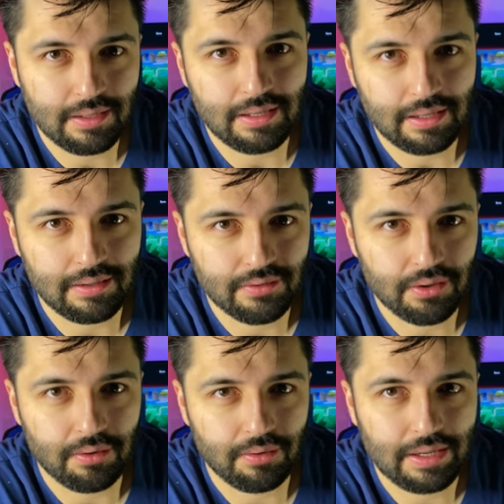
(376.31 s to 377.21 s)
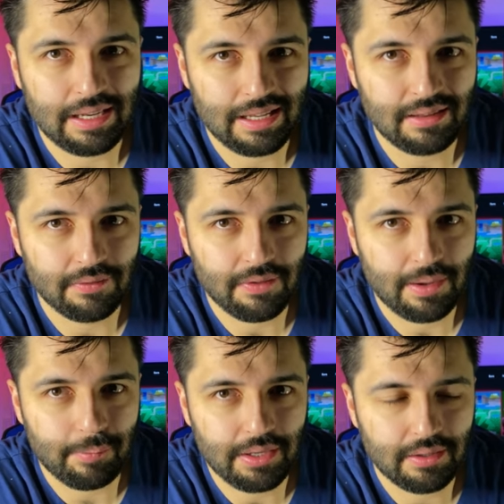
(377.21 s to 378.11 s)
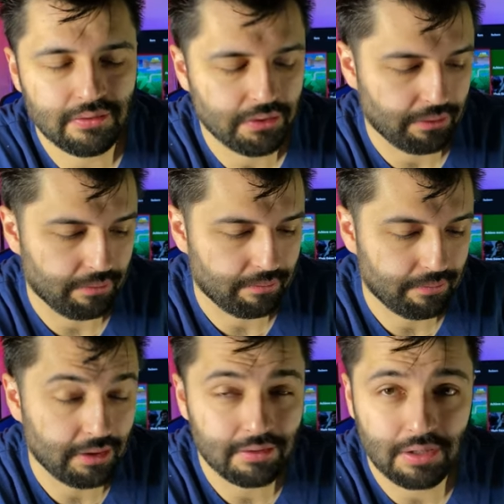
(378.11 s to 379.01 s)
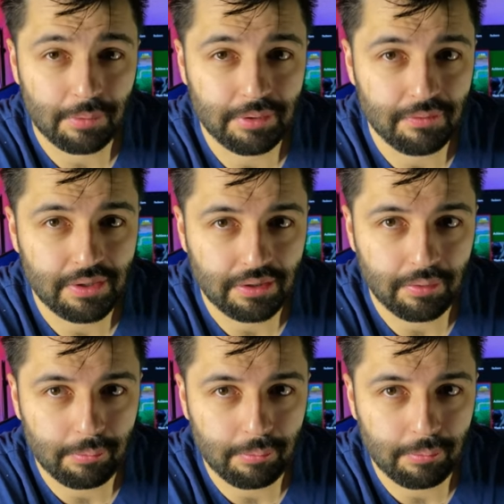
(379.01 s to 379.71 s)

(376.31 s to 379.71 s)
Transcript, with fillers: and then so it hit the five minutes, so it stopped the video.